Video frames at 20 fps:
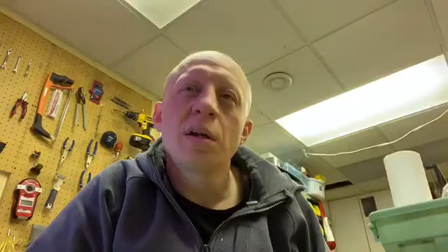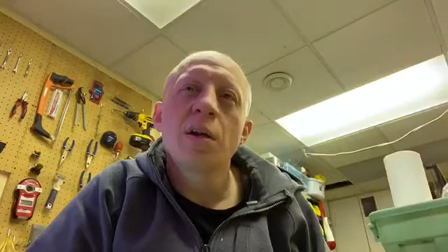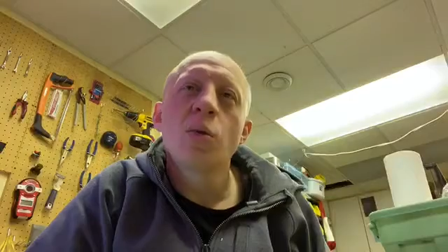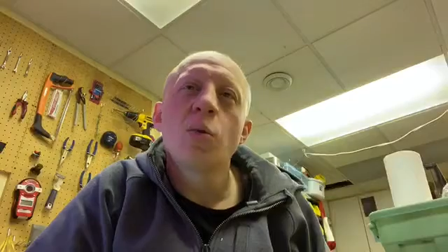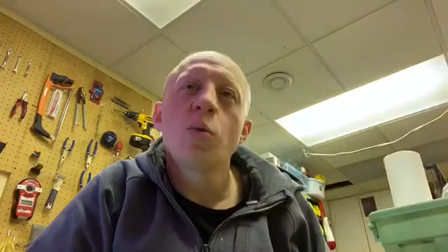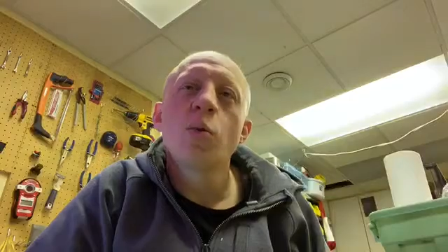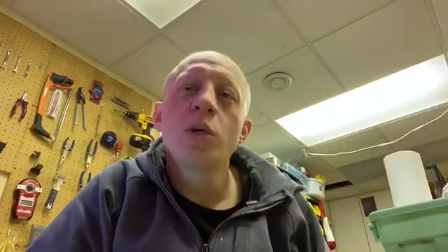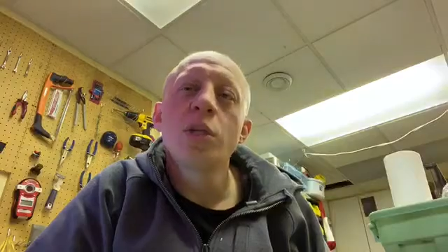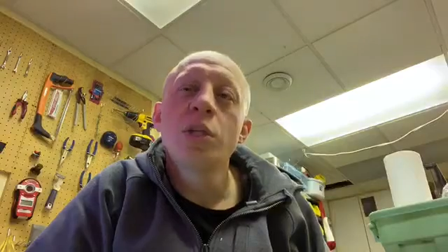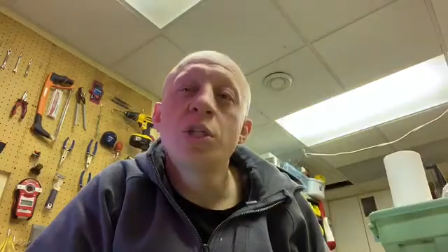
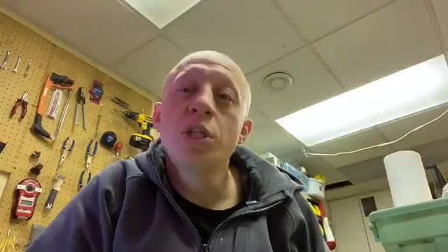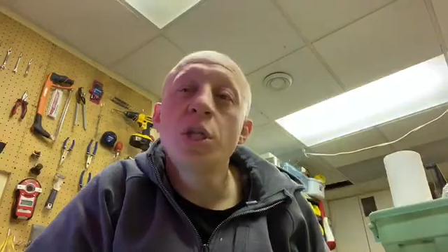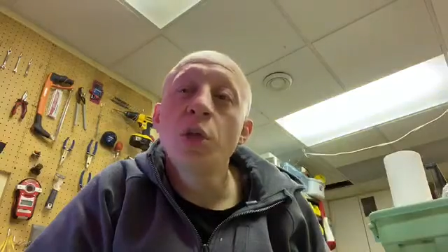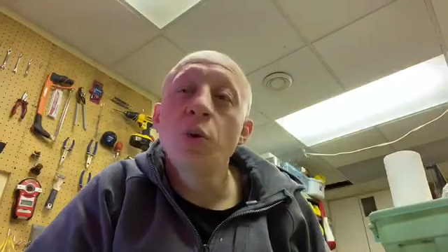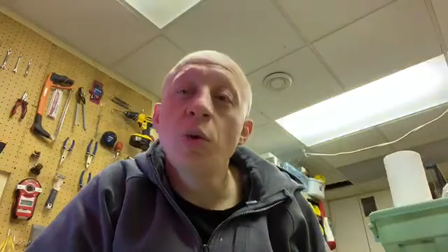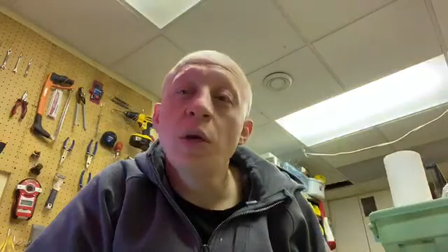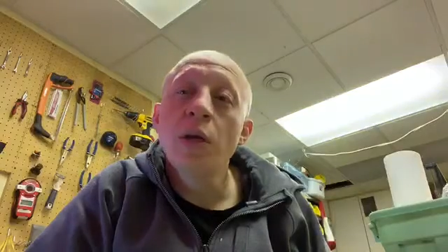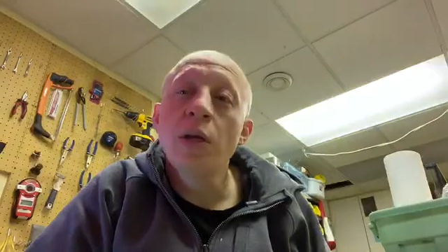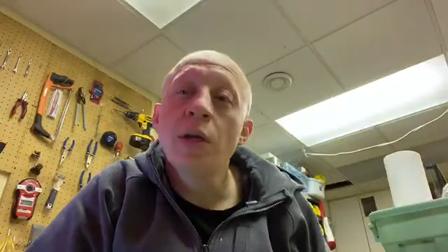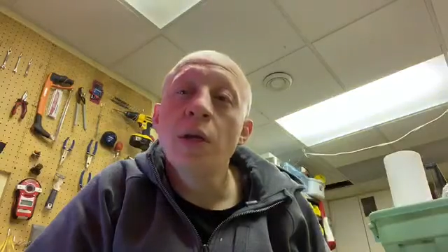we
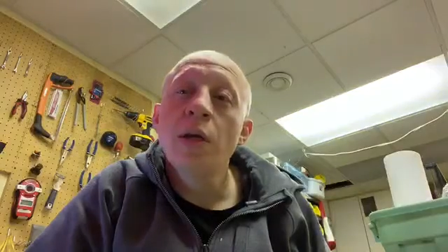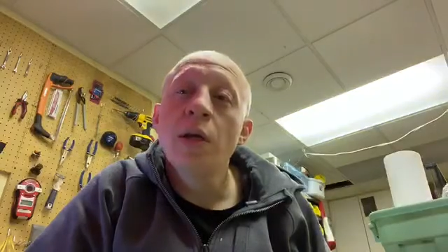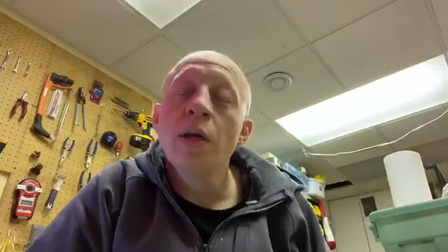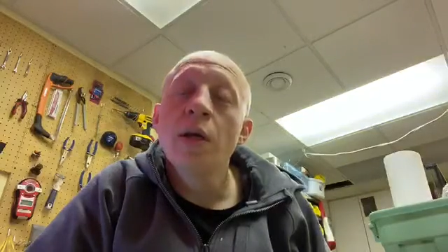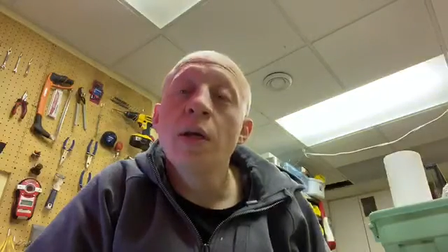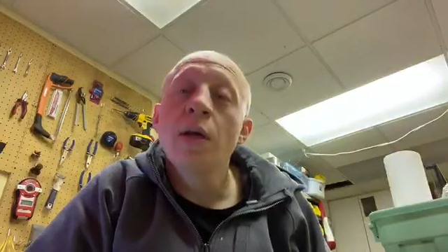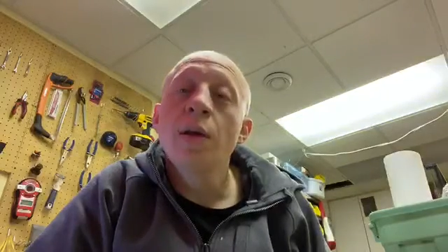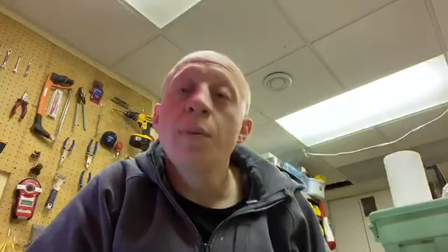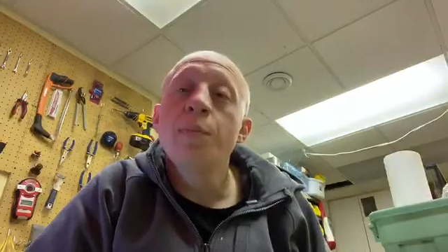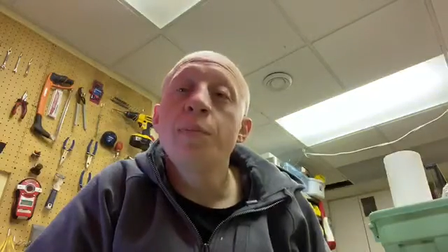do it
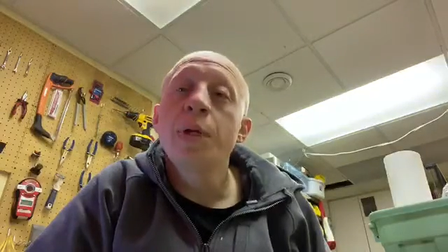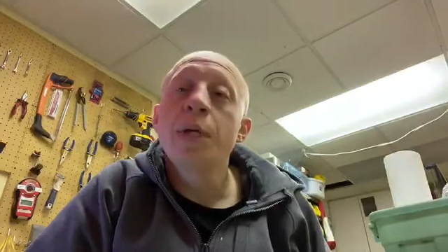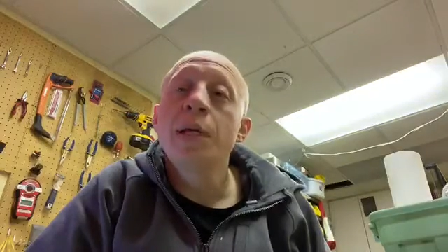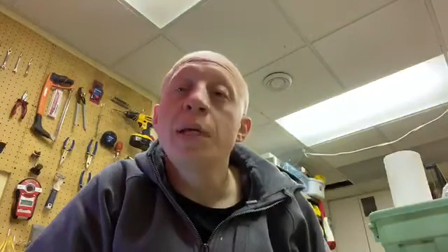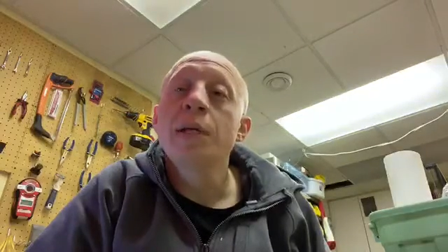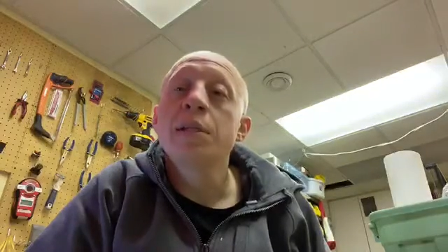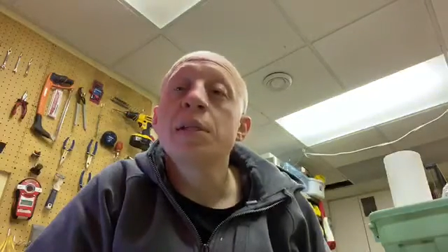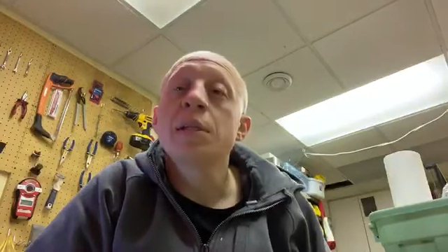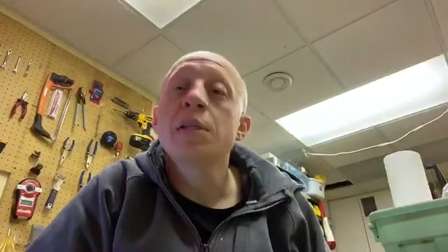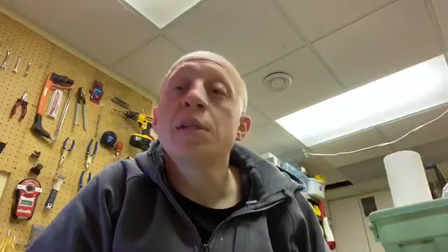
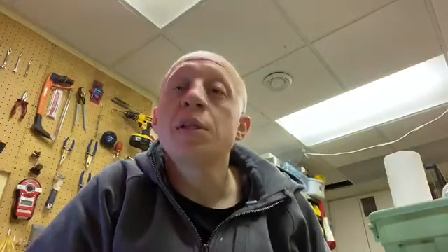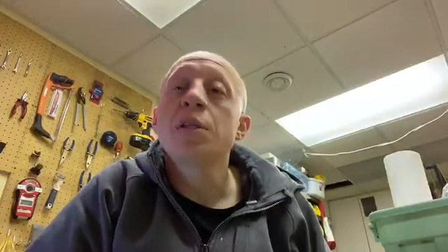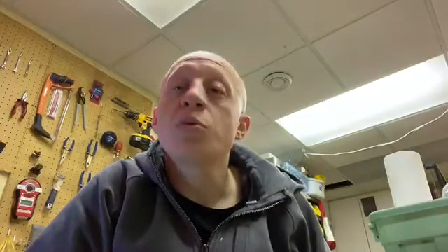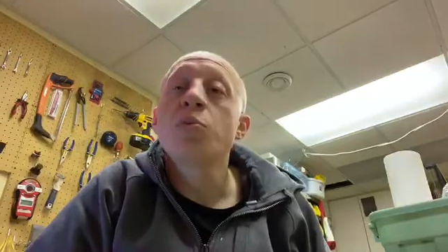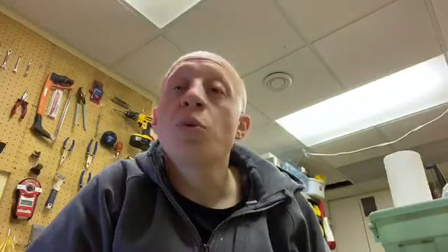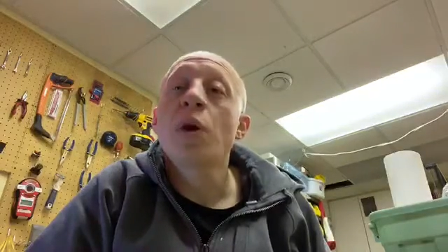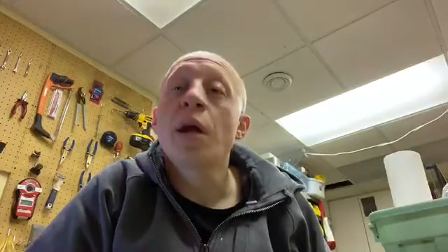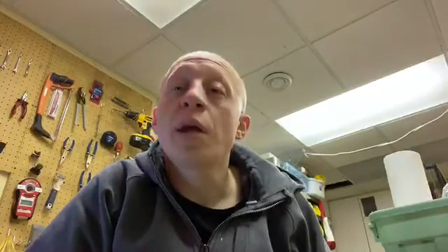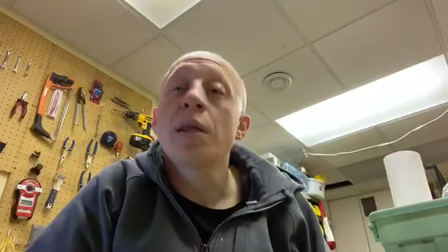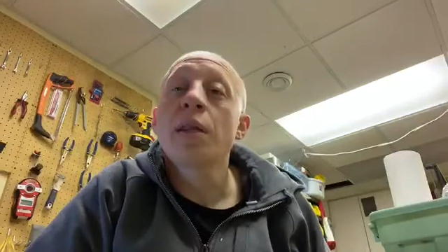because it's the
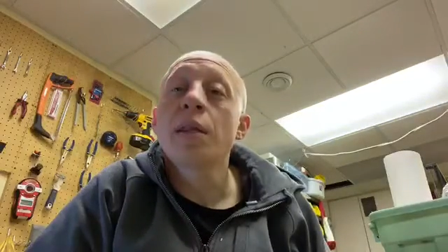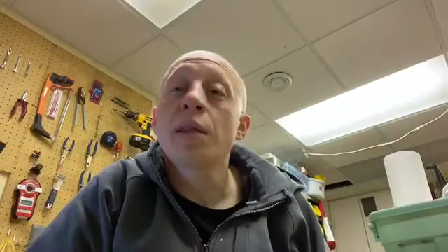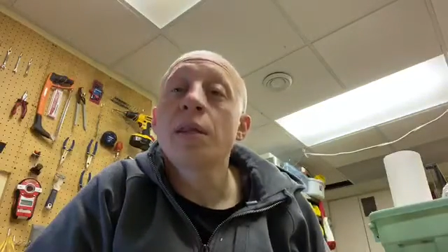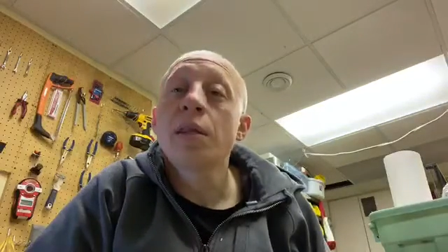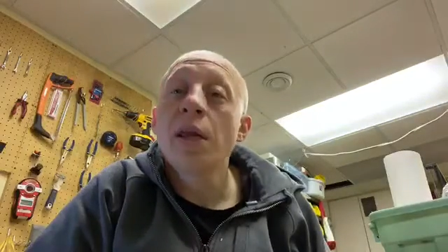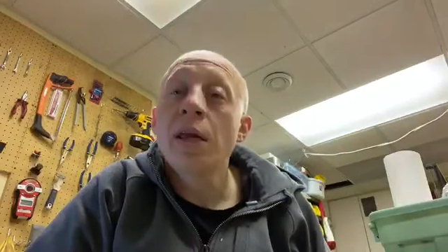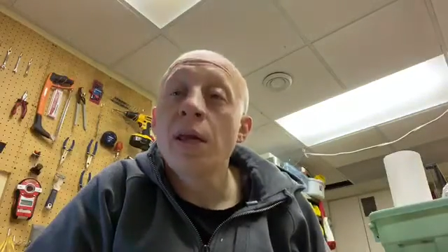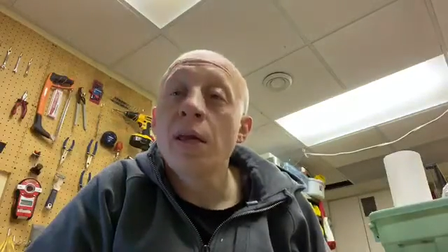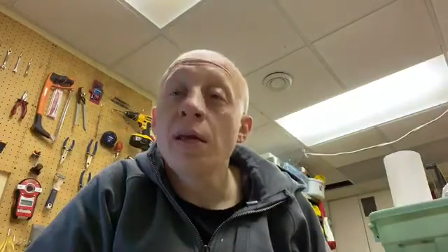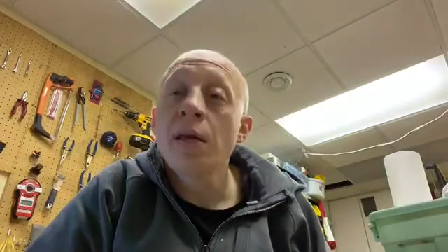right
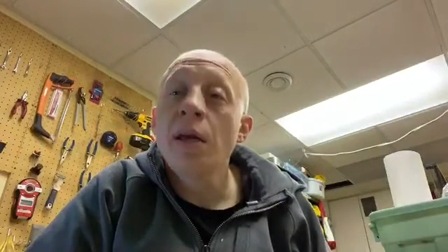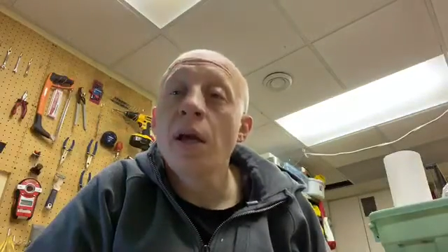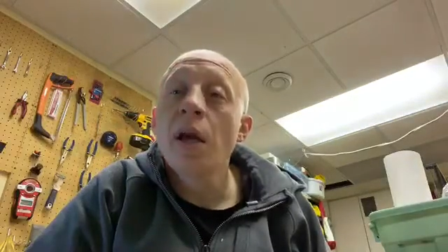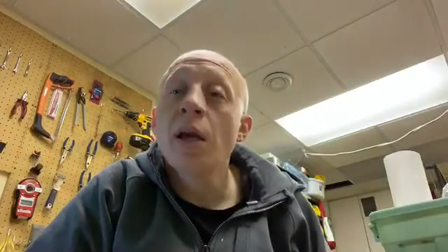thing